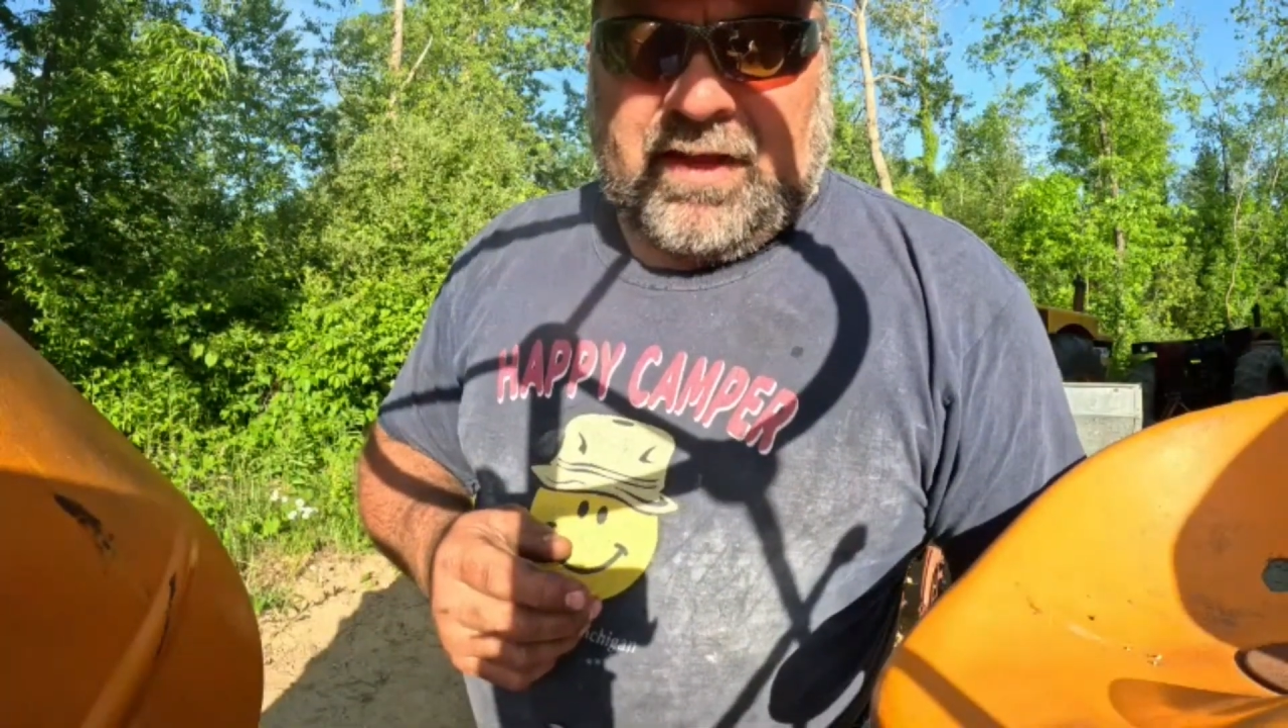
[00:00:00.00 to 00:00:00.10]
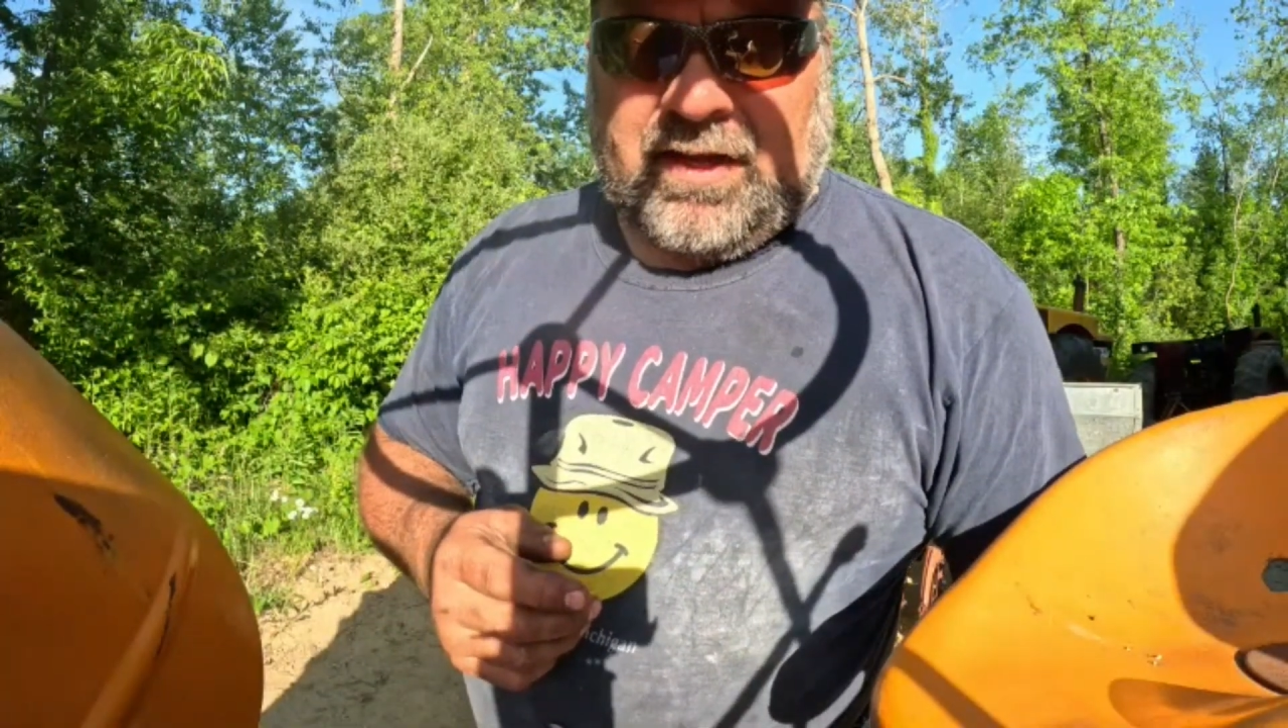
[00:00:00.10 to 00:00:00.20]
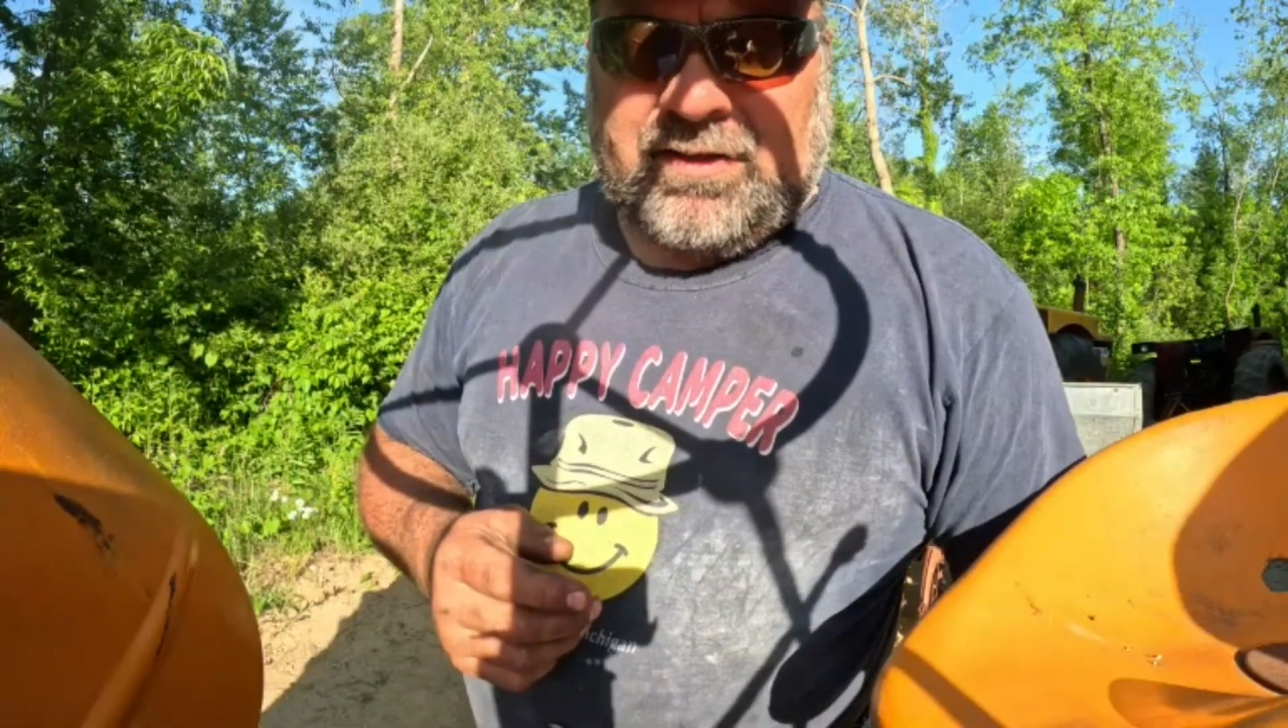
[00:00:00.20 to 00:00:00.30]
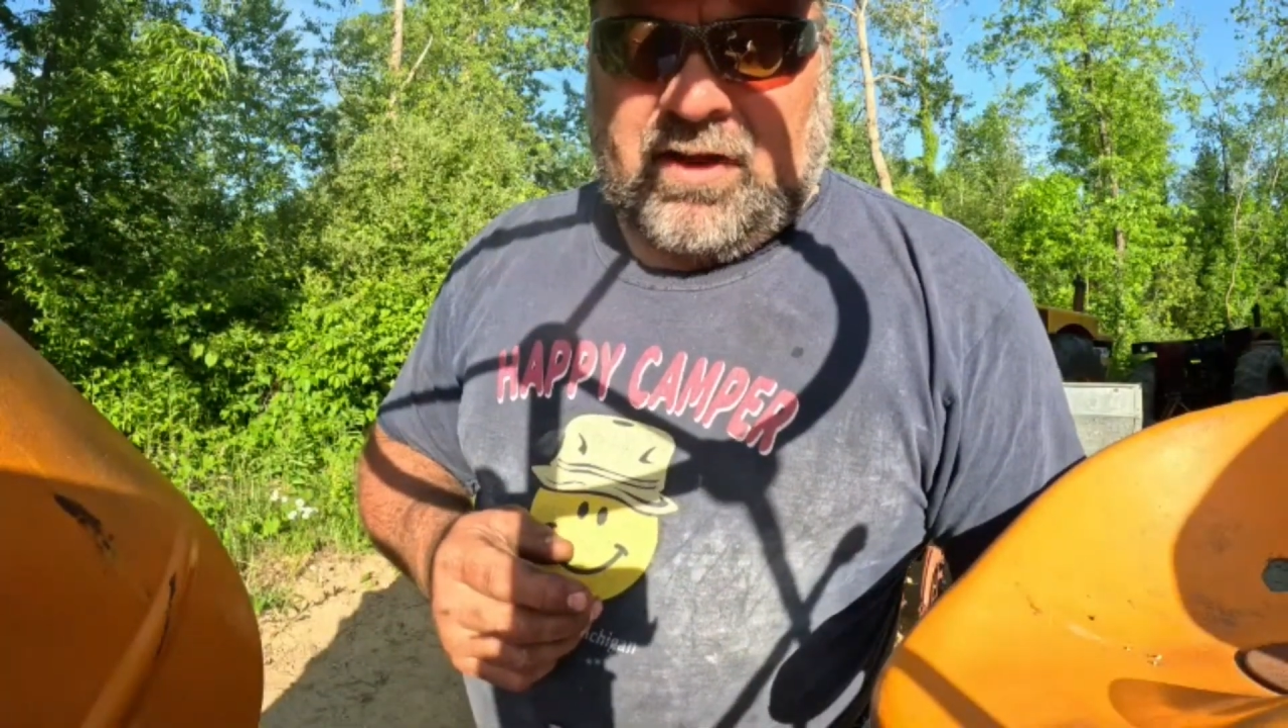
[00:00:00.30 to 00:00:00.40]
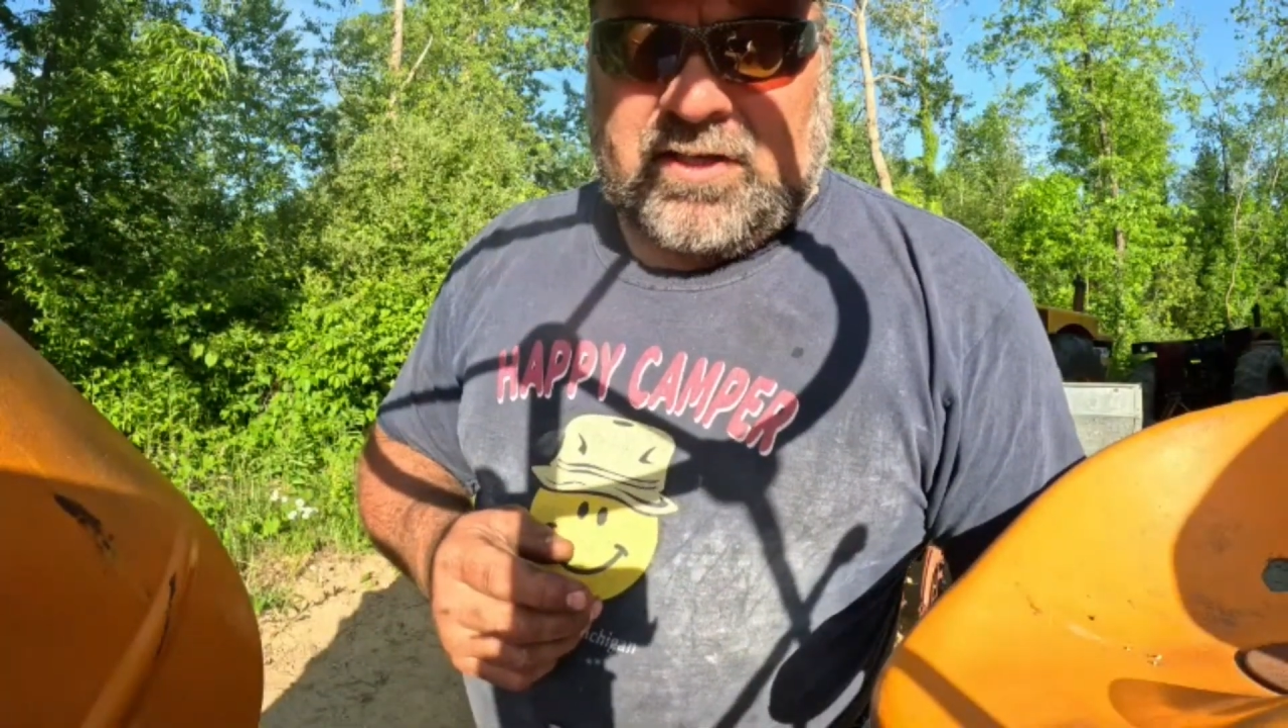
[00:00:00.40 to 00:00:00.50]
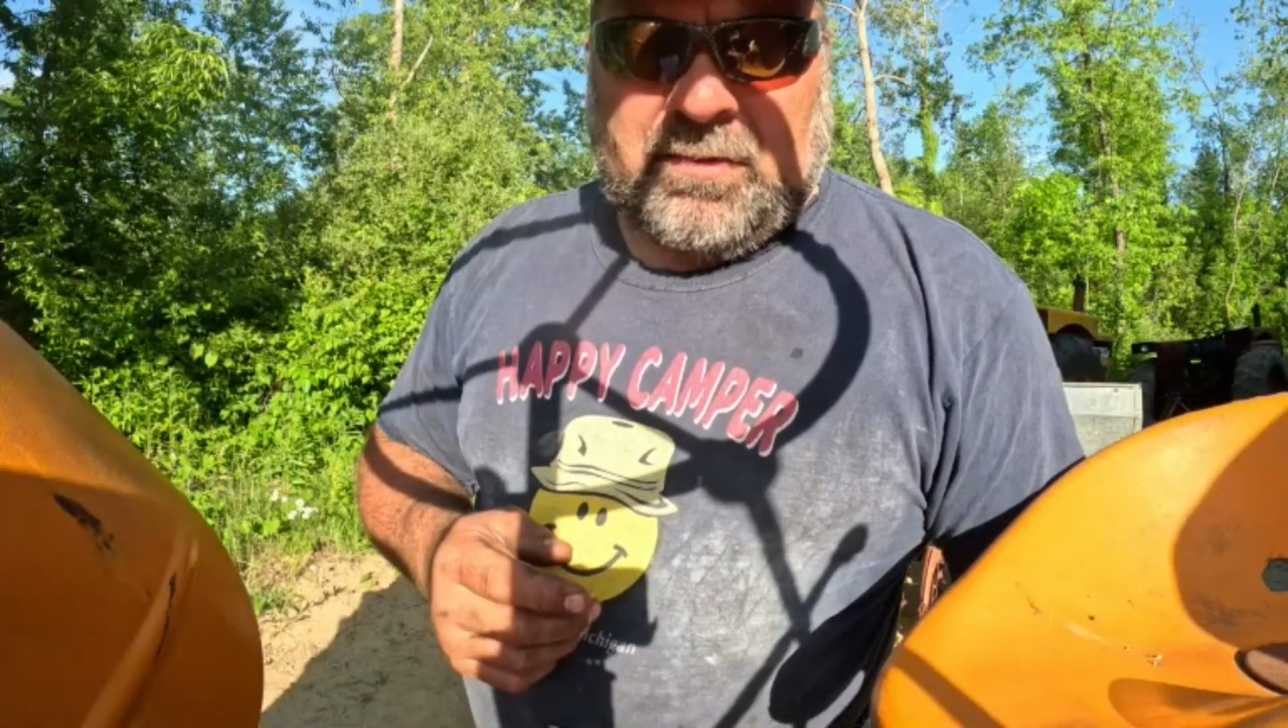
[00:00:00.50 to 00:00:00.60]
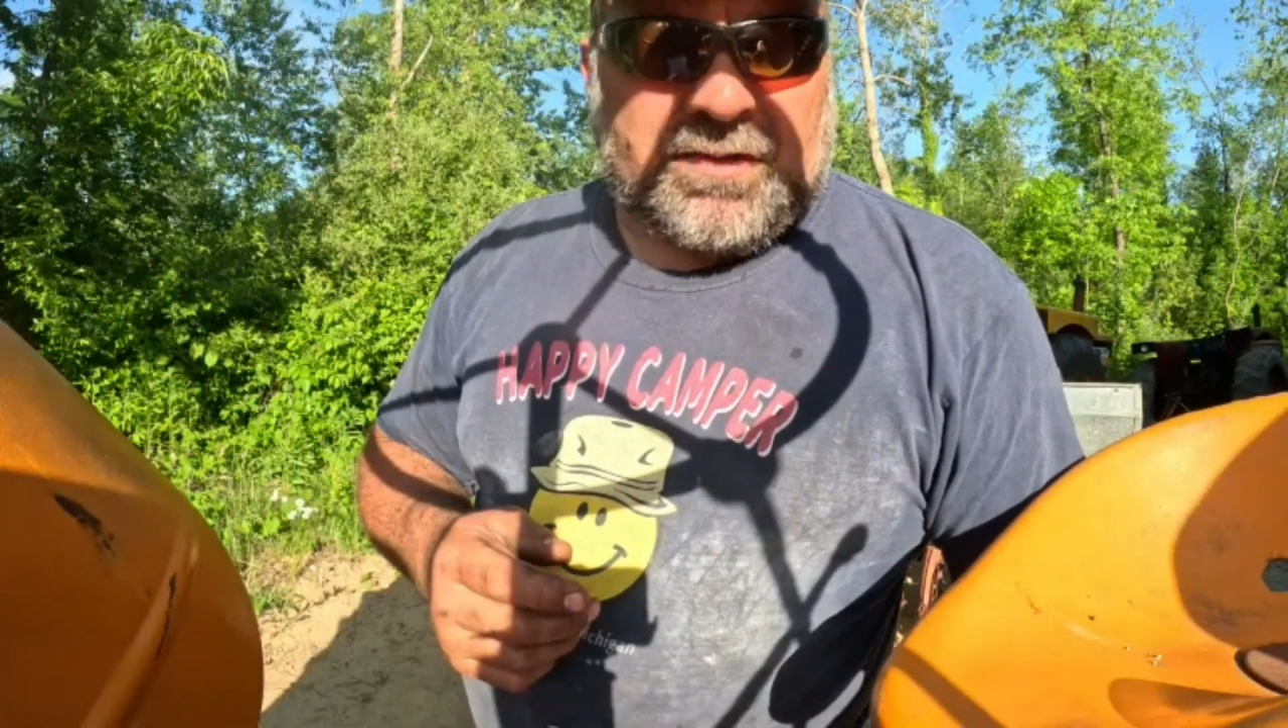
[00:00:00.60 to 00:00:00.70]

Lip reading: think he talked